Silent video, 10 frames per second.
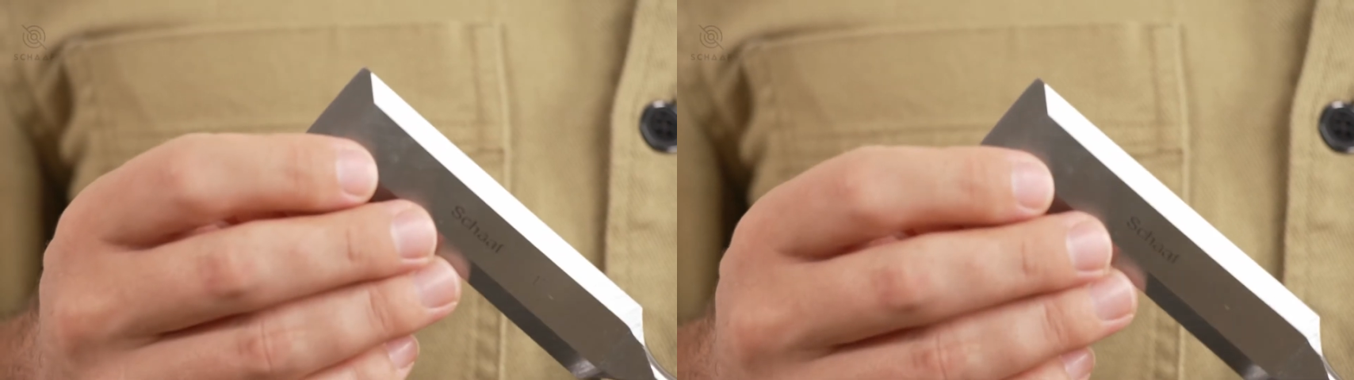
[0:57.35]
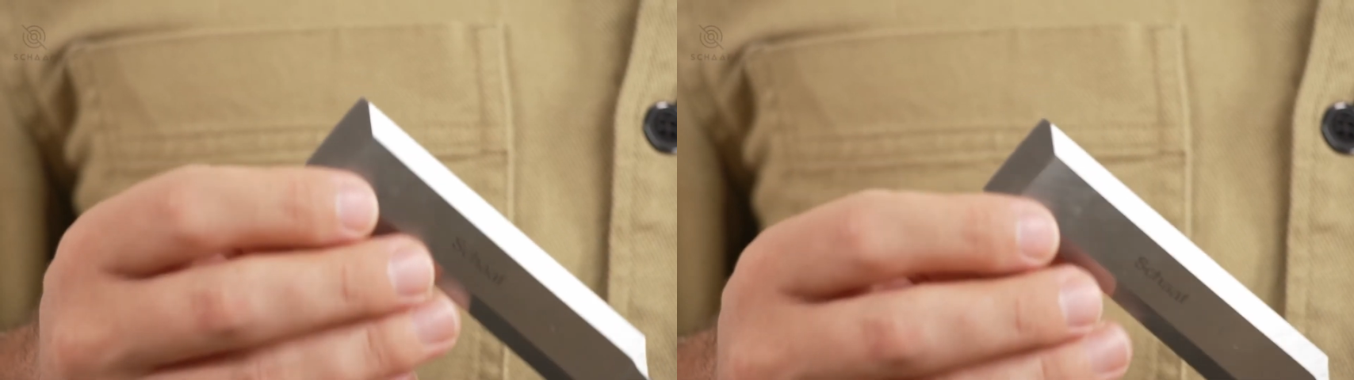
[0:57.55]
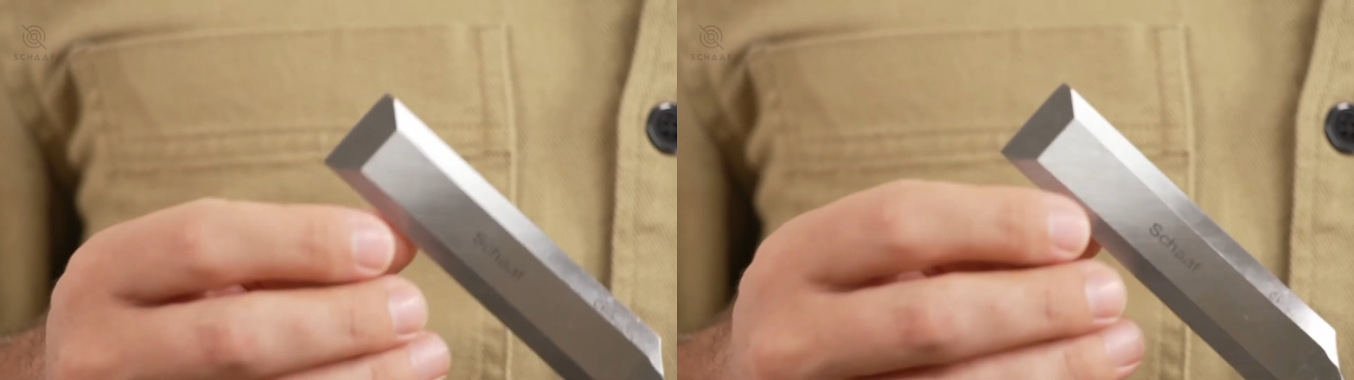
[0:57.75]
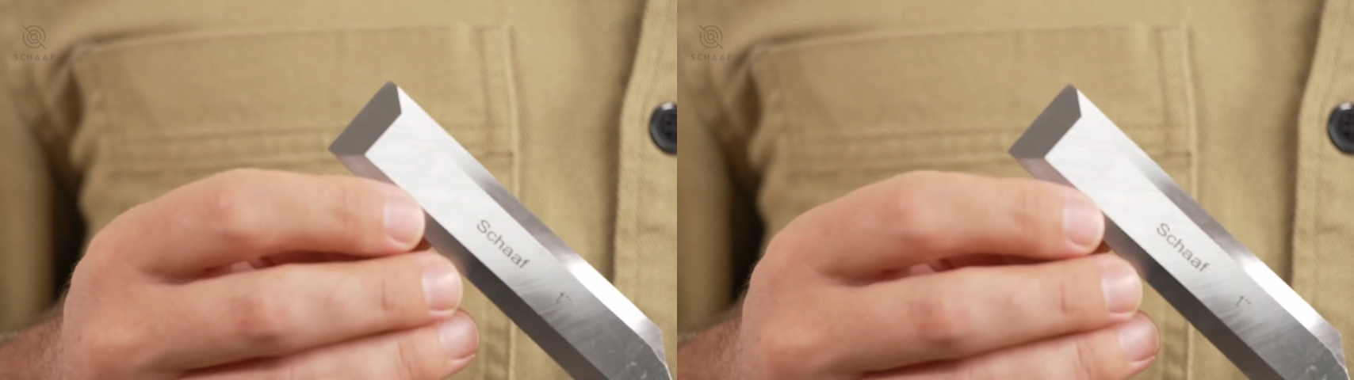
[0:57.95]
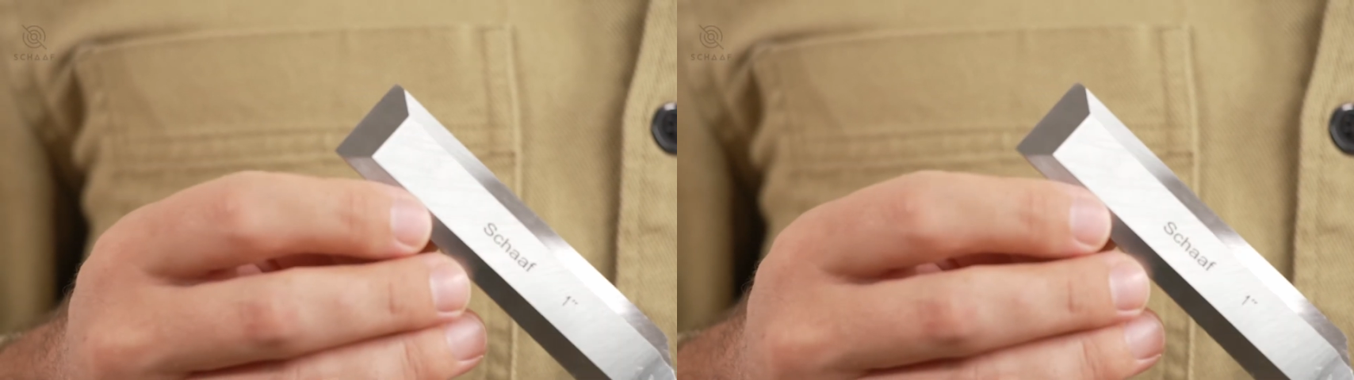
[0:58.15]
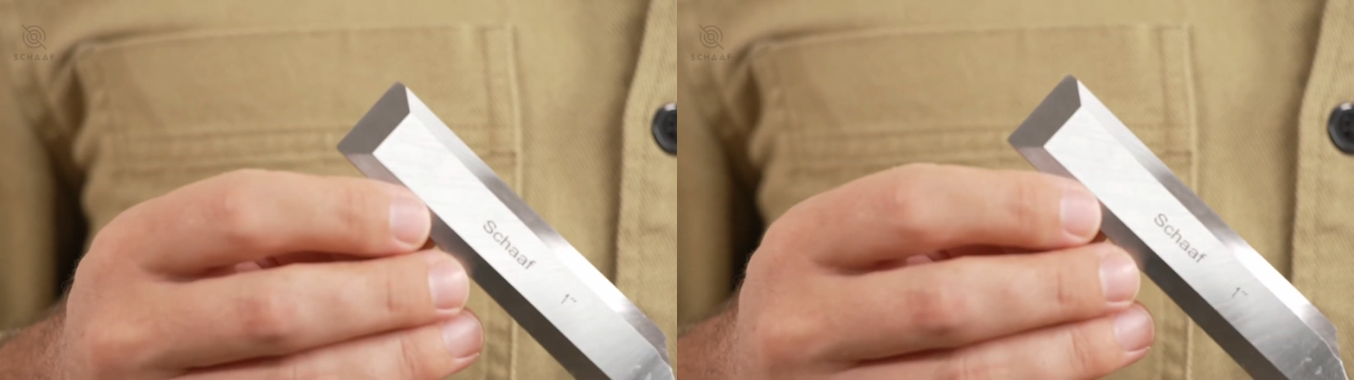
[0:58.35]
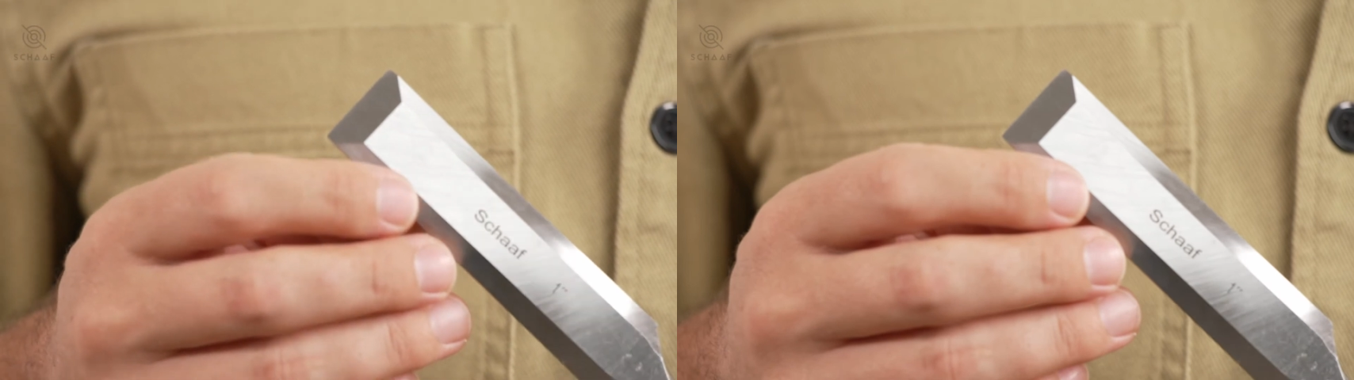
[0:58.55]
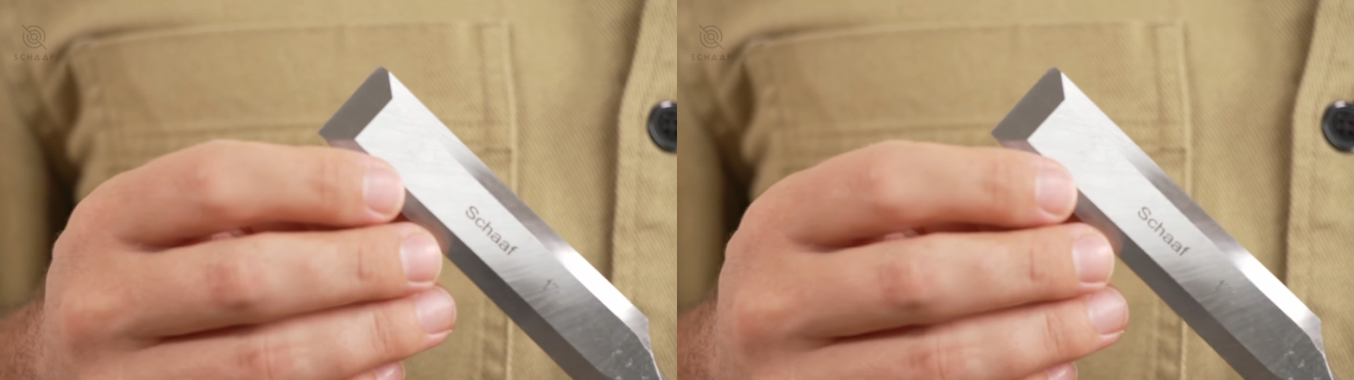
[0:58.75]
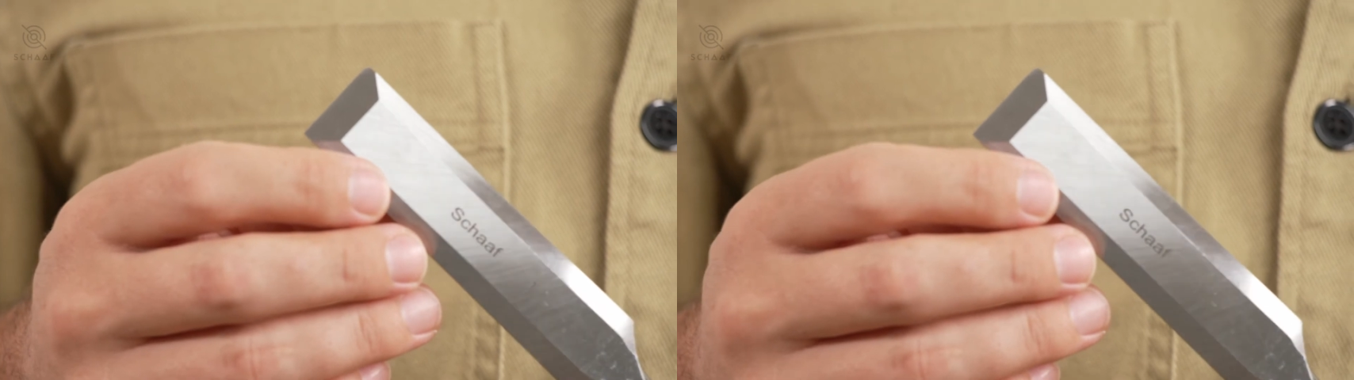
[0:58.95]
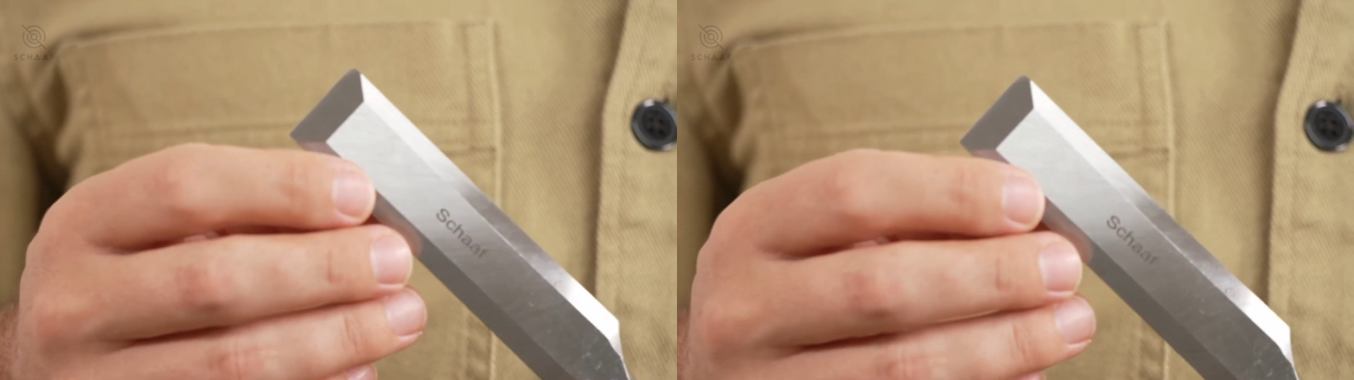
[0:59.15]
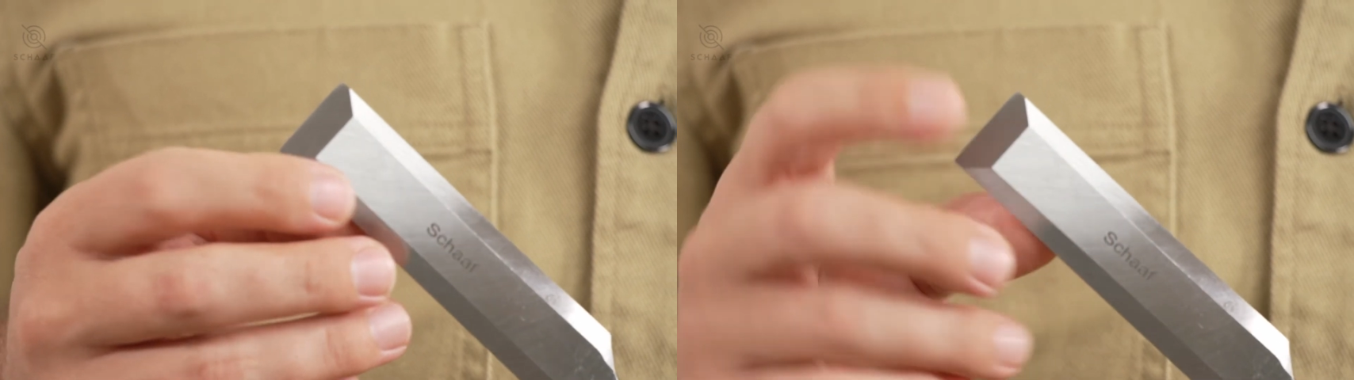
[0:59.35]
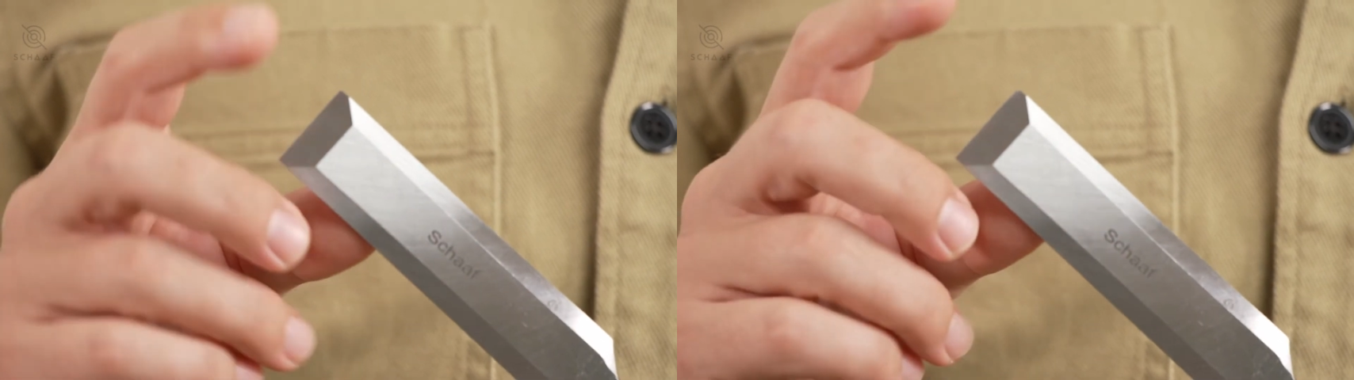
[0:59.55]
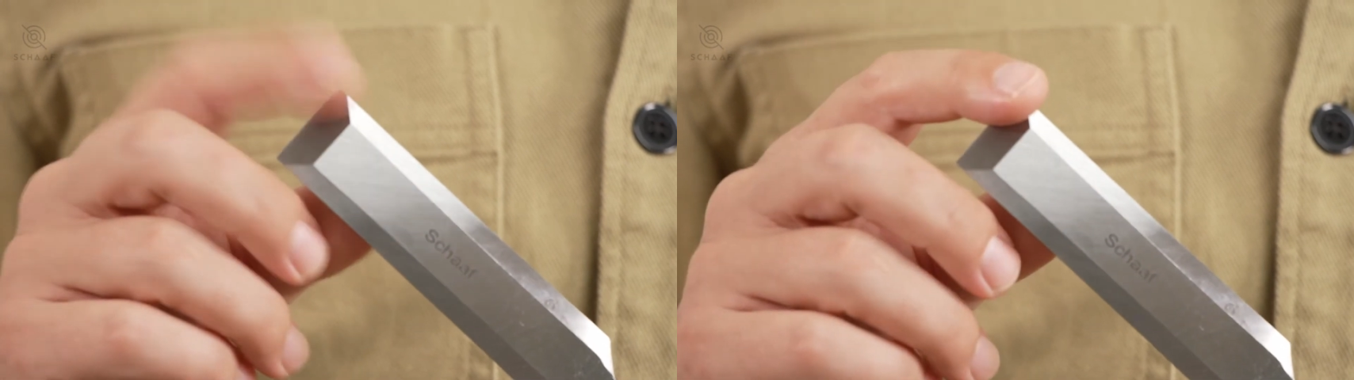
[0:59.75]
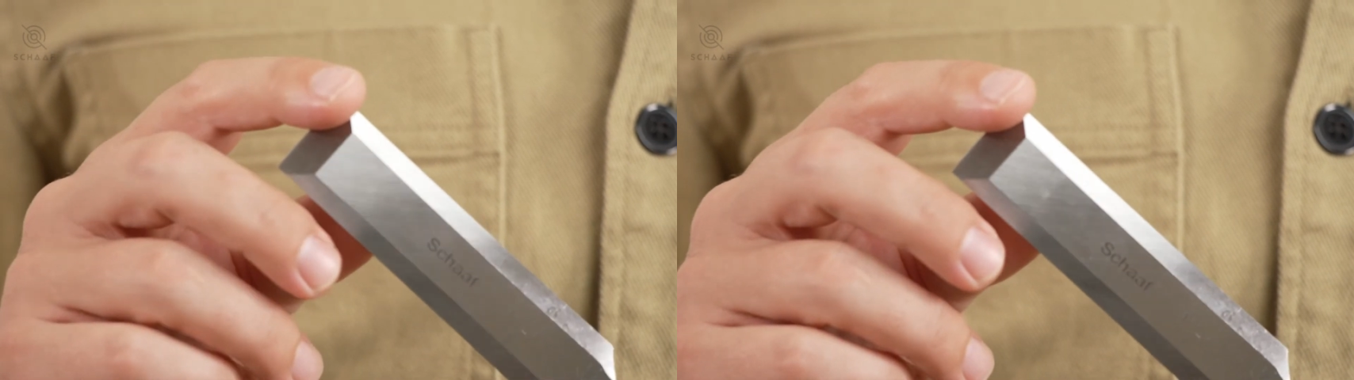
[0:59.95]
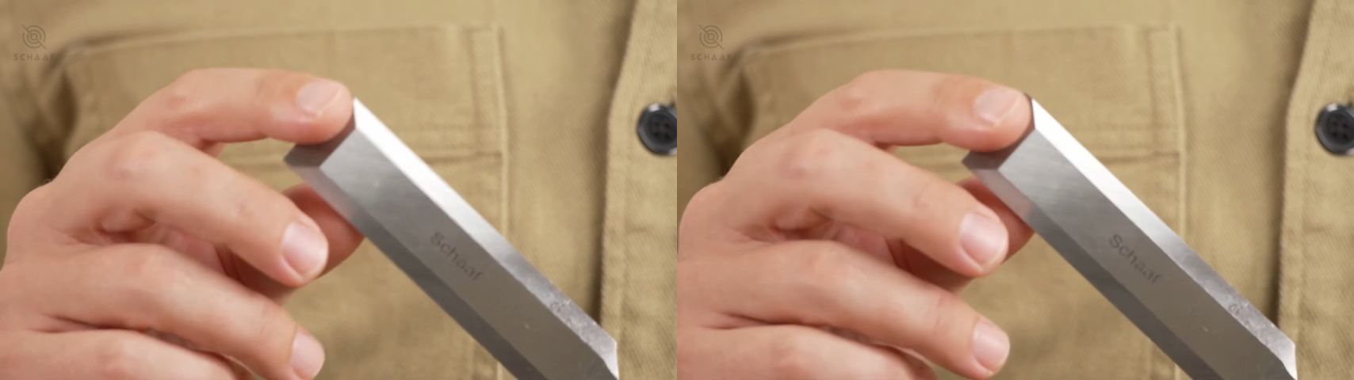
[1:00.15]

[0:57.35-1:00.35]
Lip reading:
Nobody's mouth can be seen.